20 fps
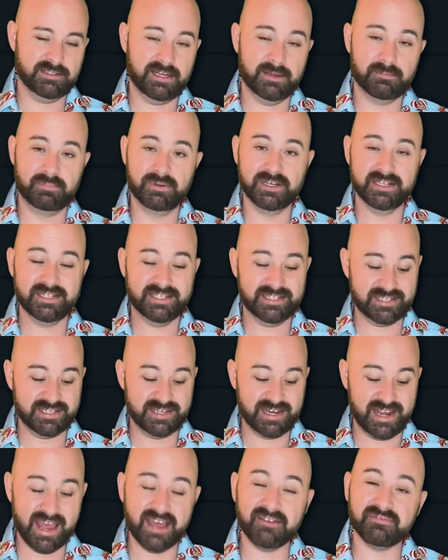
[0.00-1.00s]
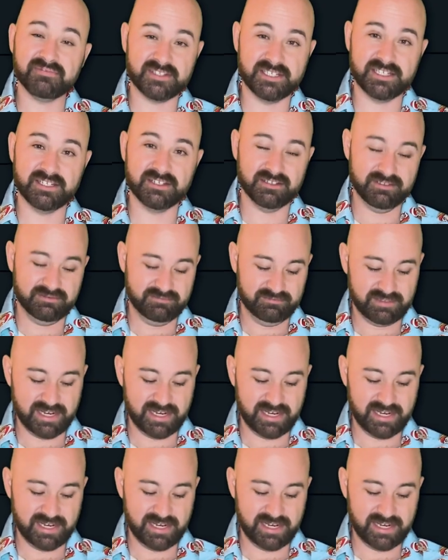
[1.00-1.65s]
I'm putting this in F tier.